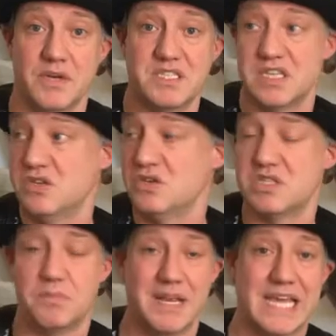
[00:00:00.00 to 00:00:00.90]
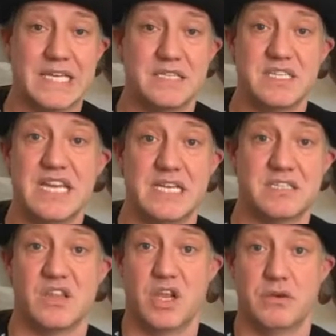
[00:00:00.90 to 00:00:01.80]
they used to play tennis at
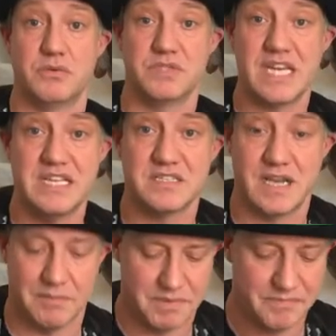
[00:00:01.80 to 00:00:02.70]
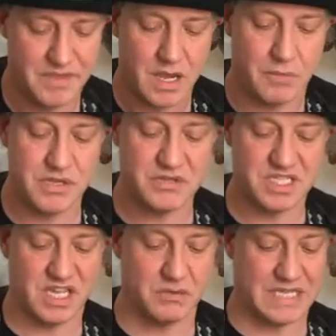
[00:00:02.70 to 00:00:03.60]
the local tennis club. And we used to
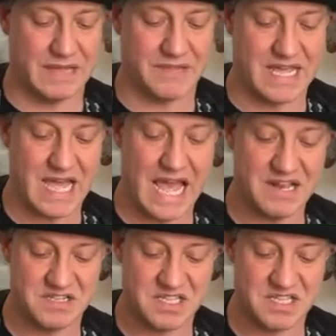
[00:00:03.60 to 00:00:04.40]
go down there, and